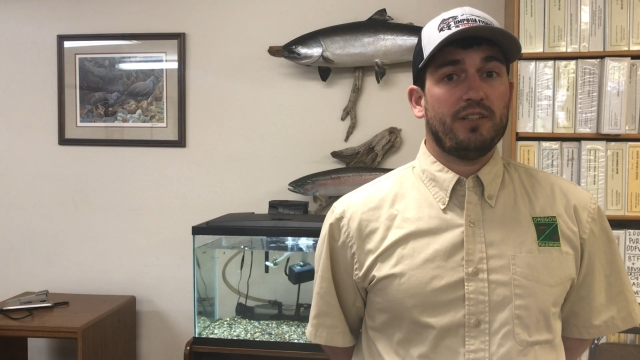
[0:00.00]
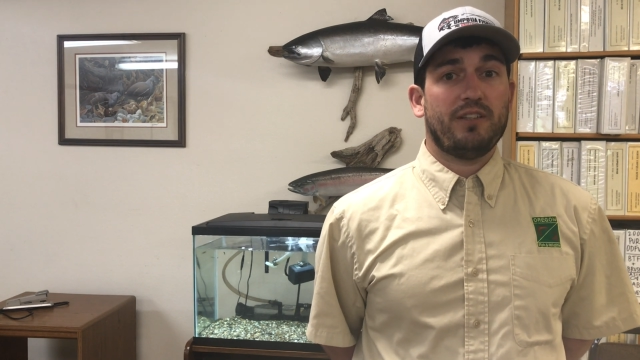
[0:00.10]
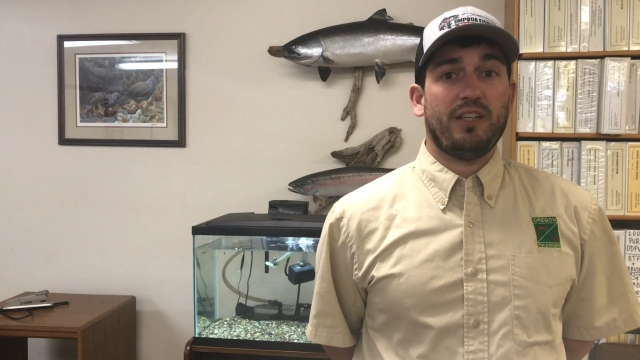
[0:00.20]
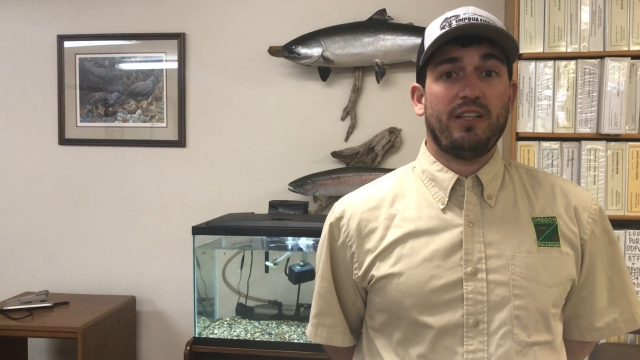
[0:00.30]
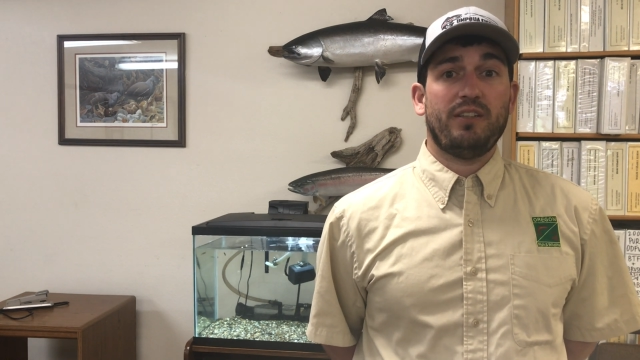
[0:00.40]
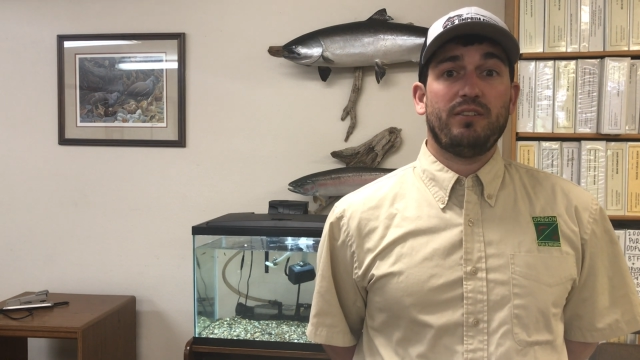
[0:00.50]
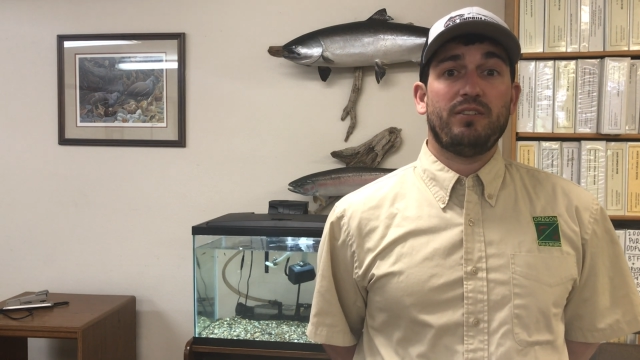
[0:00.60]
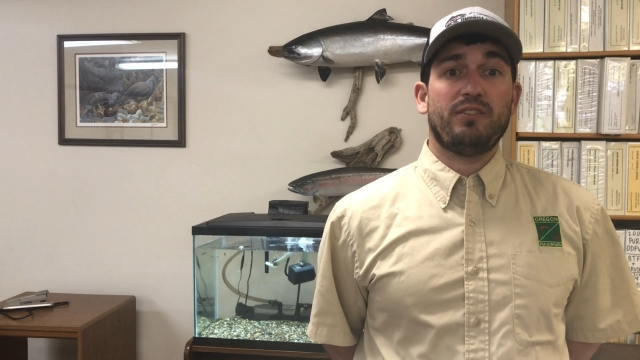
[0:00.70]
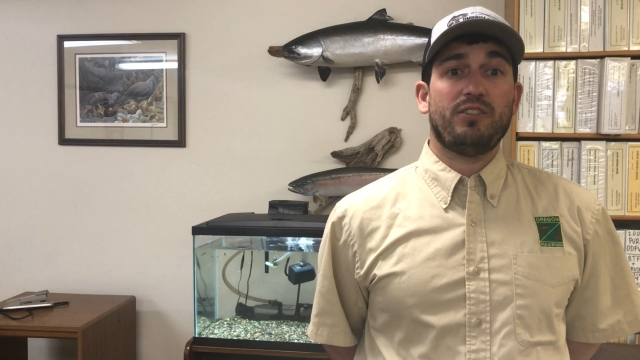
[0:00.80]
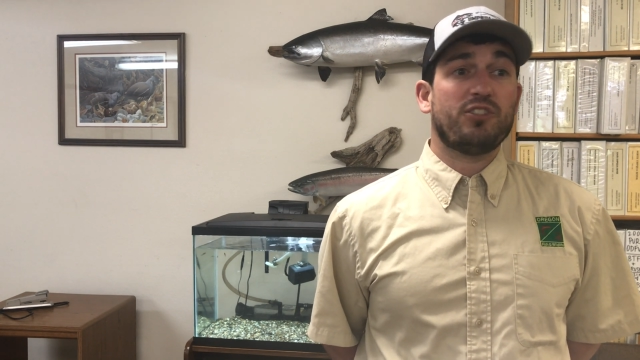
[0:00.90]
They
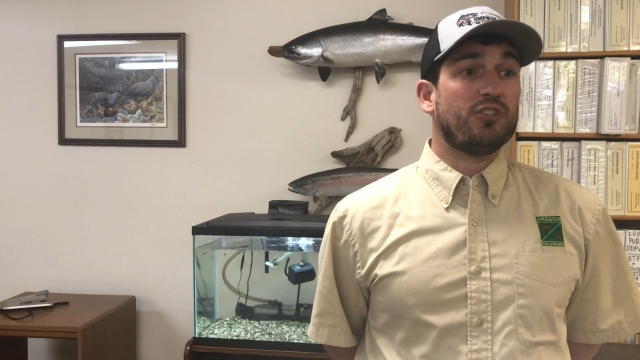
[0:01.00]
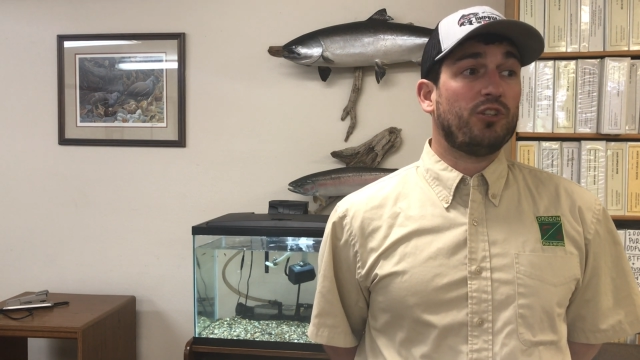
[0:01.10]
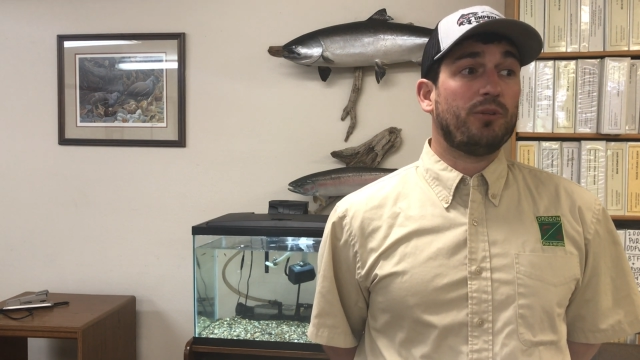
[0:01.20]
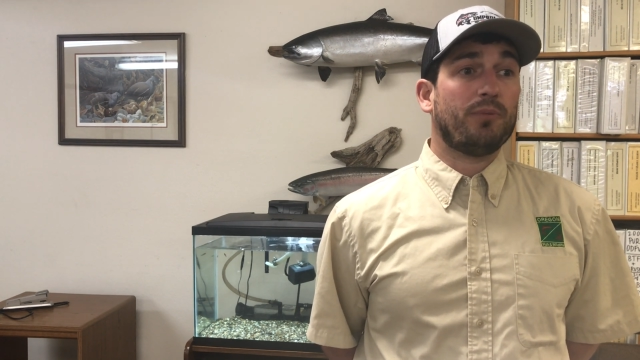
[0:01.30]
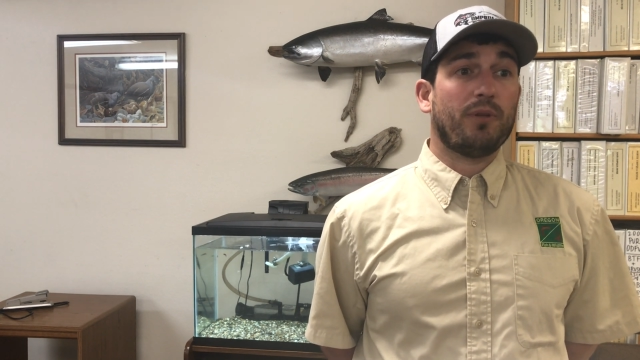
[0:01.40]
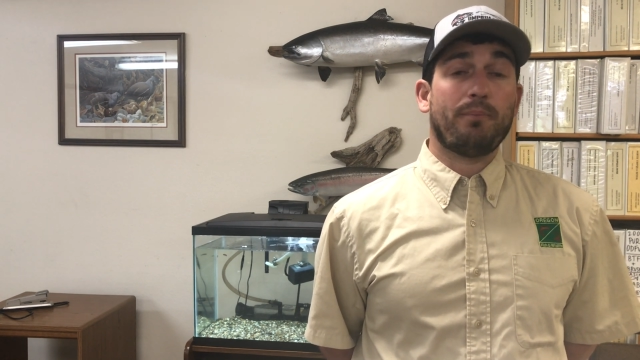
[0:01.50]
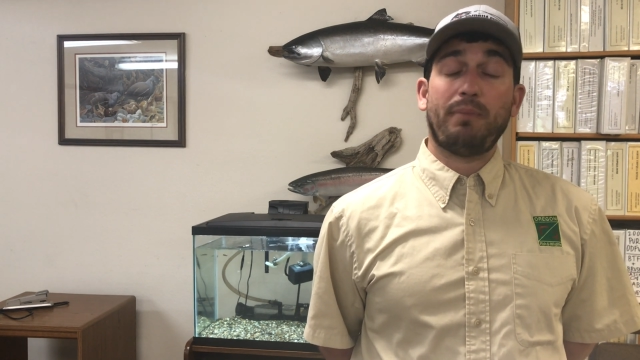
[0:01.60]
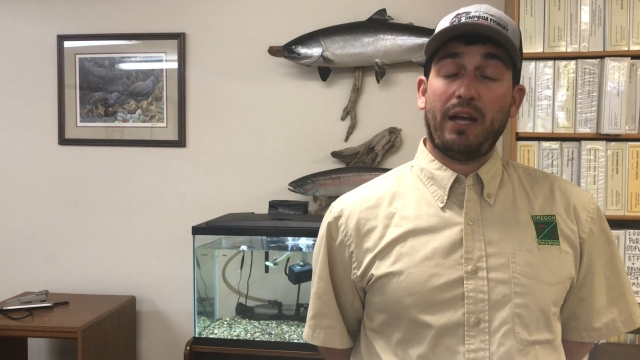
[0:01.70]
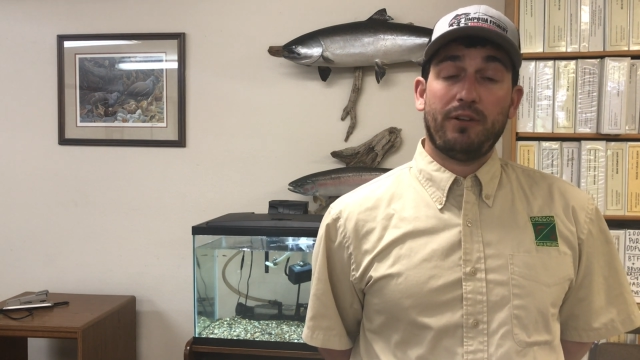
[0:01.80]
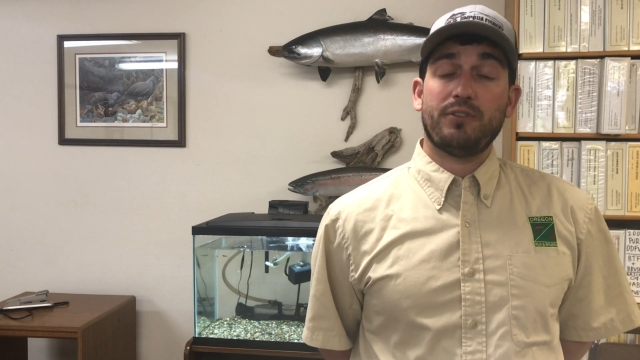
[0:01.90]
disturbed the
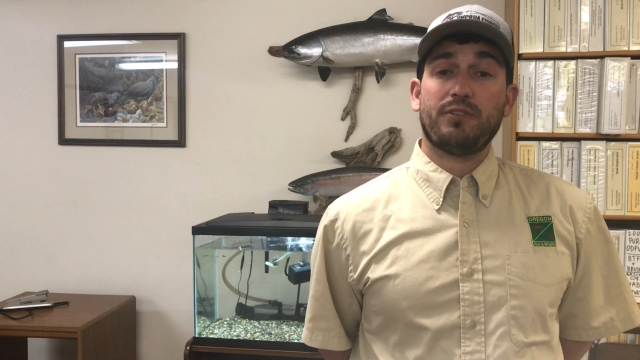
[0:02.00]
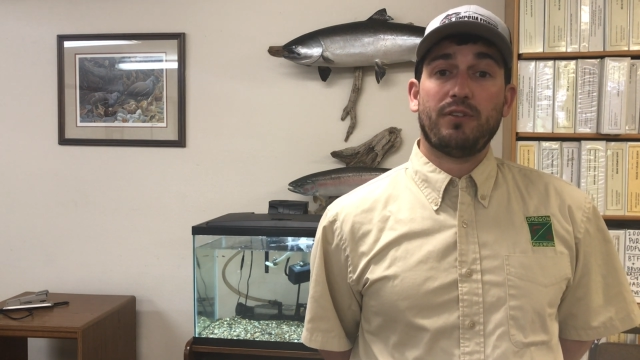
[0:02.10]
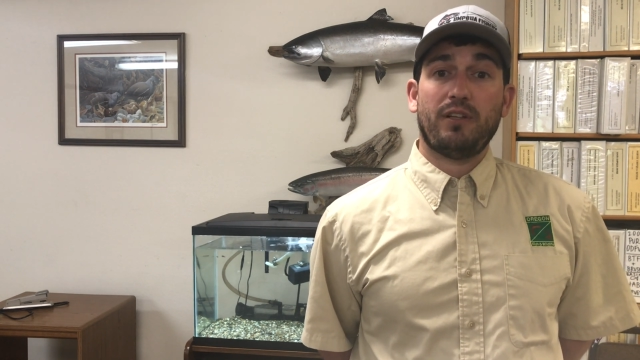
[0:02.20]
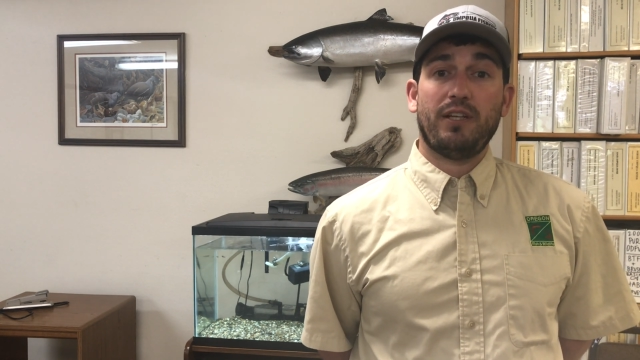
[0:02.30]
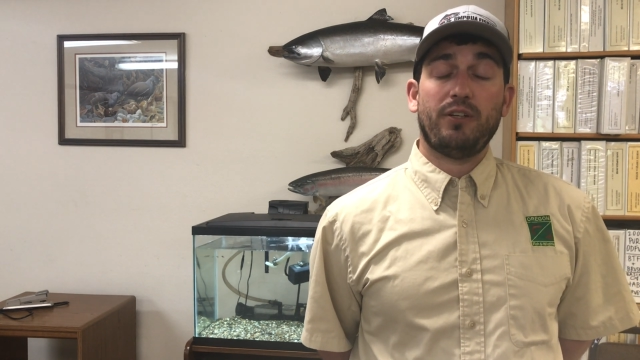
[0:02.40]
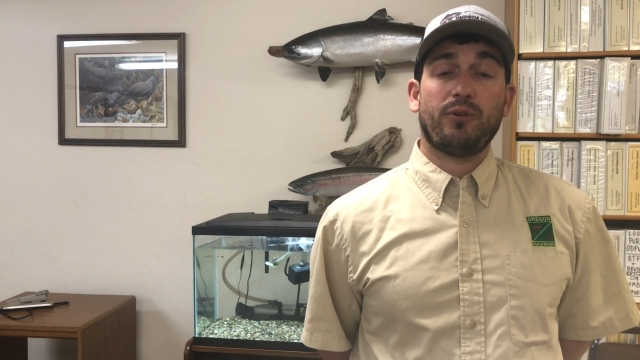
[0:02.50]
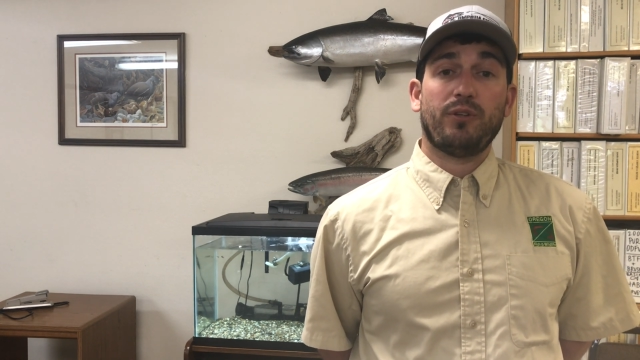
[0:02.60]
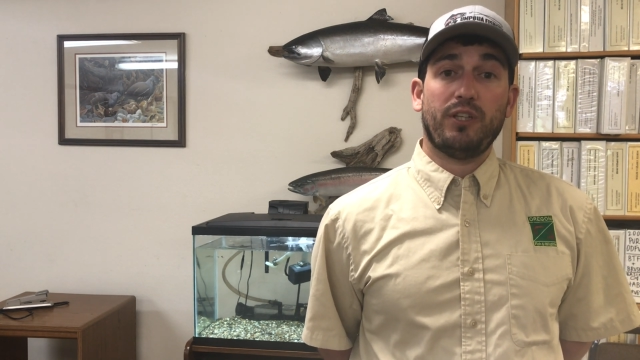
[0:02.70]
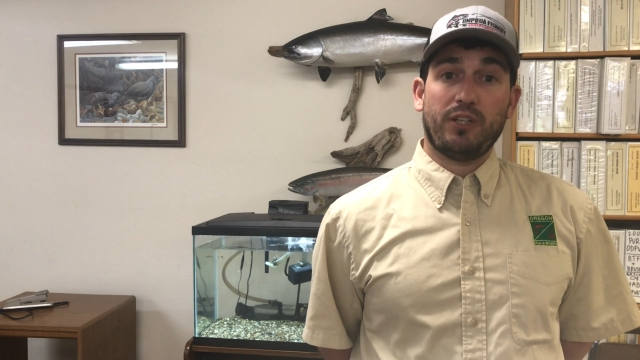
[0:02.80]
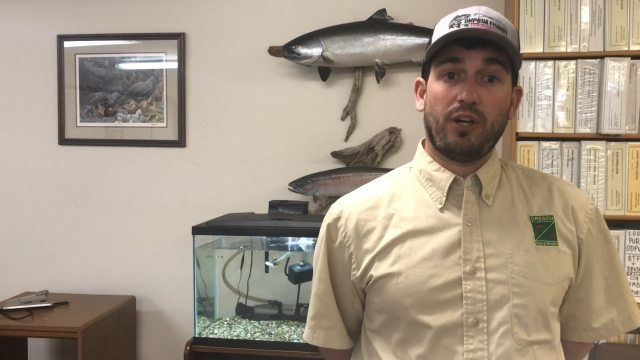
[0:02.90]
balance of the lake or
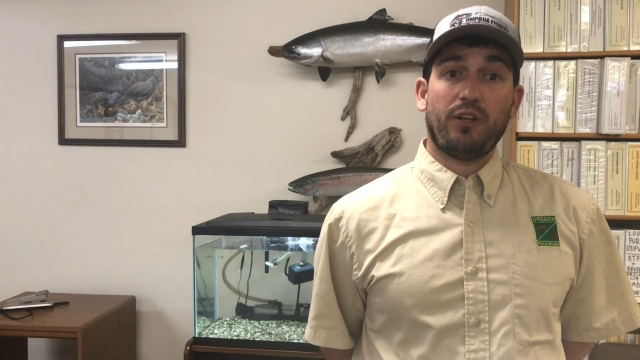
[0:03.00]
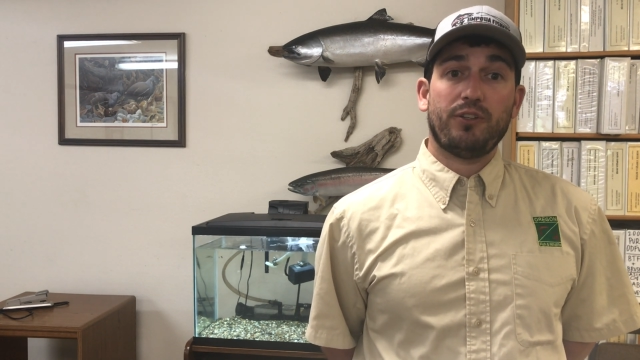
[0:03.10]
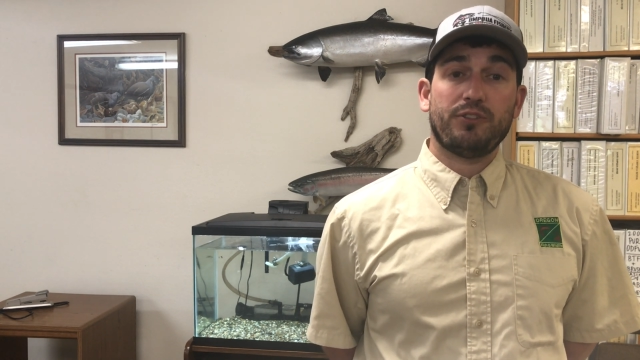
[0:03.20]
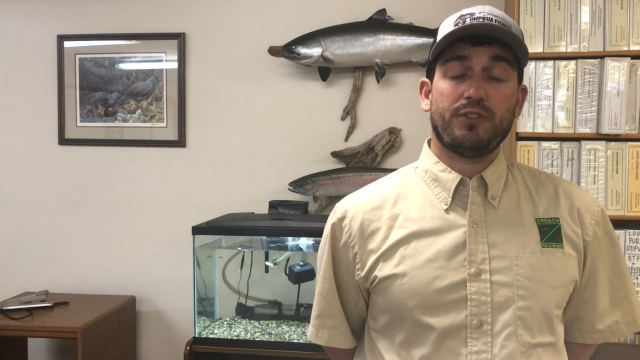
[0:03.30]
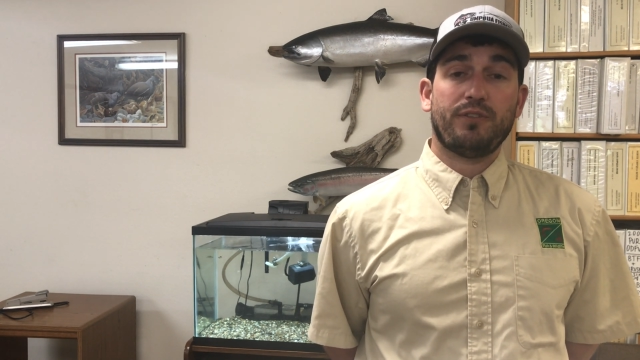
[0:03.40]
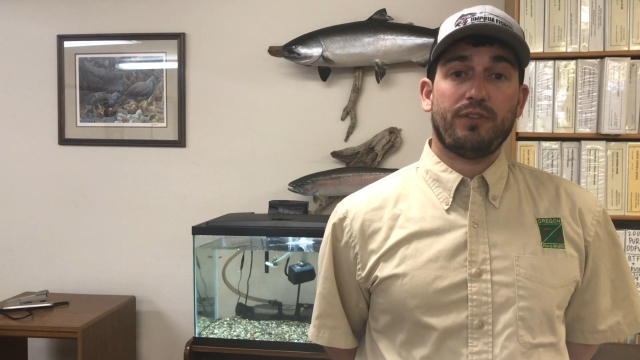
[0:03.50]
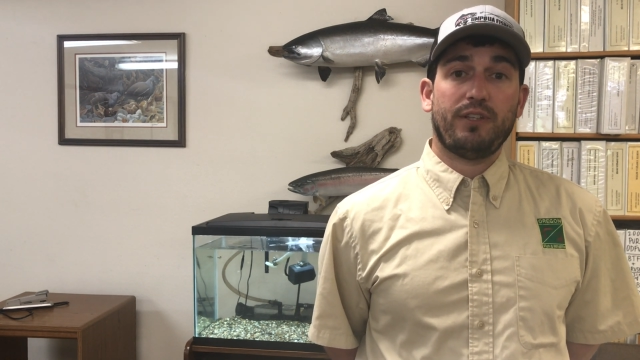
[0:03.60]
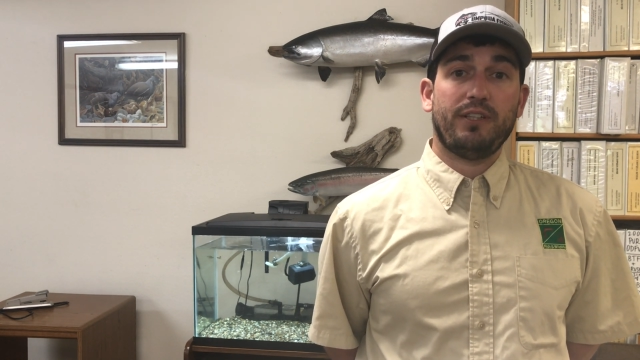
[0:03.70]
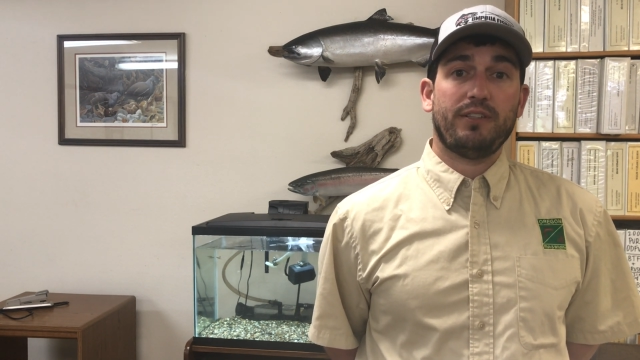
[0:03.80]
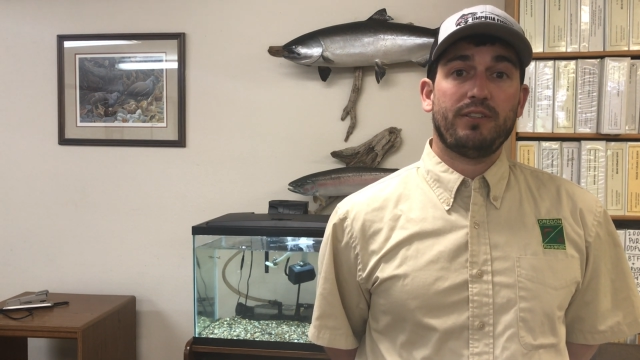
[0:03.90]
the ecology of the lake,